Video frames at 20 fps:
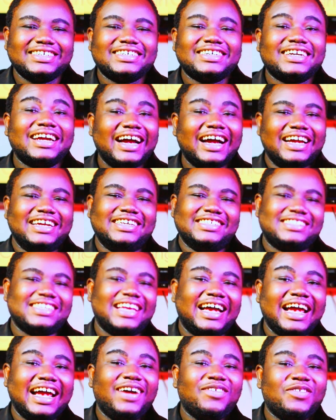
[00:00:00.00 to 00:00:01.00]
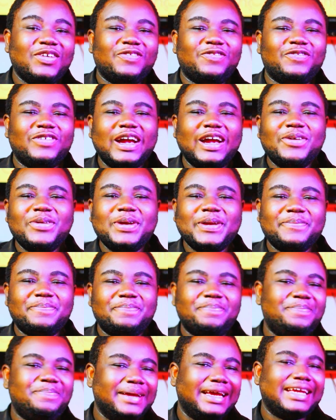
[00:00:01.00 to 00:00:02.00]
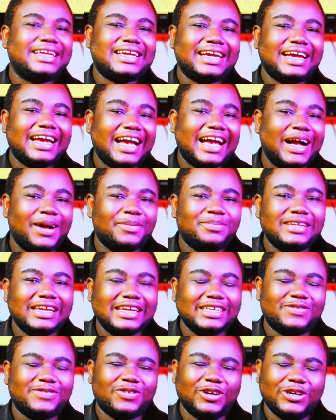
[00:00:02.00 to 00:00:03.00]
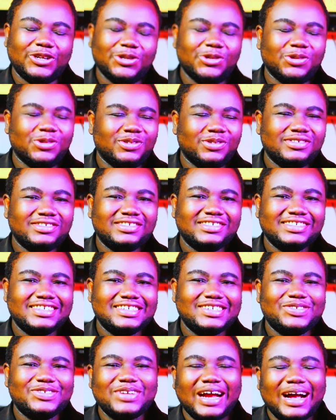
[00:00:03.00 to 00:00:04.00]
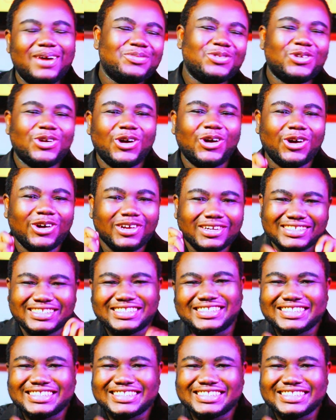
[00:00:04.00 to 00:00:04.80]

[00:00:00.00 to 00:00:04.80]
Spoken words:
Guys, I have a very big update for you. Drum roll.